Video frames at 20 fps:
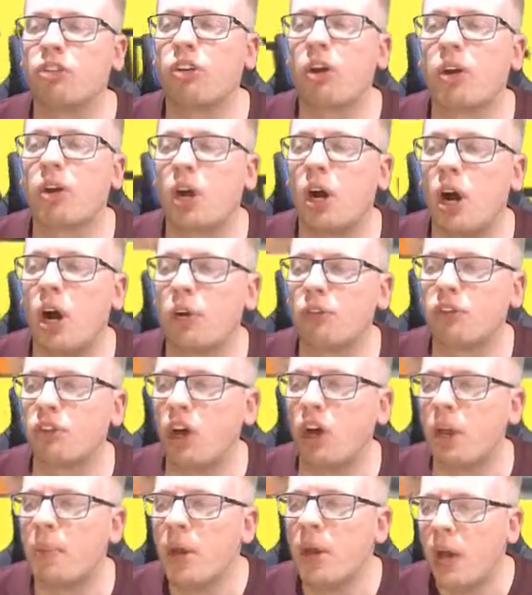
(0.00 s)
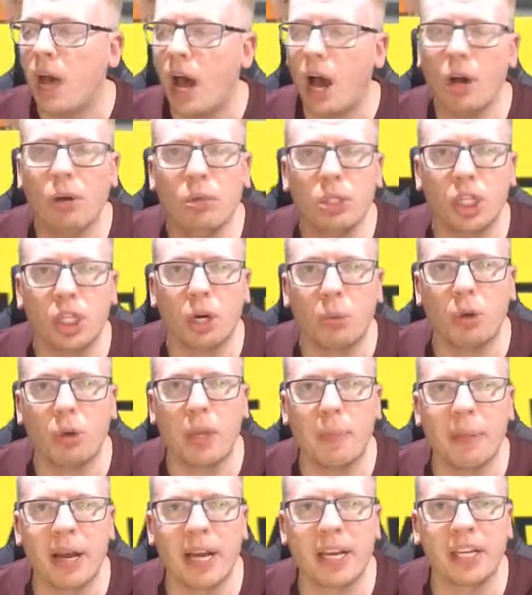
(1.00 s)
stroke of half-time. Ojo won
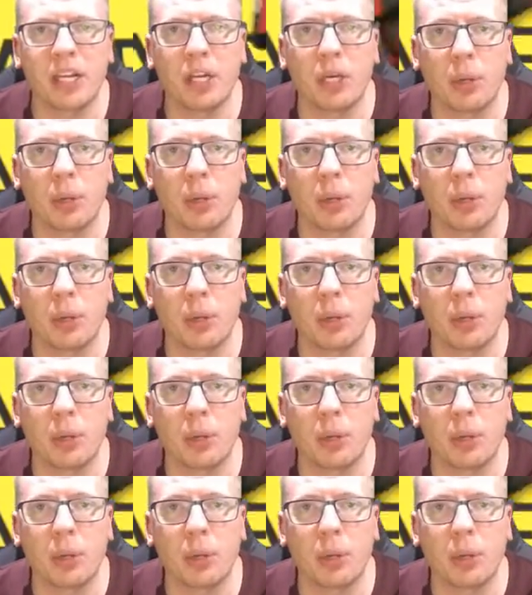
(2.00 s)
it back in a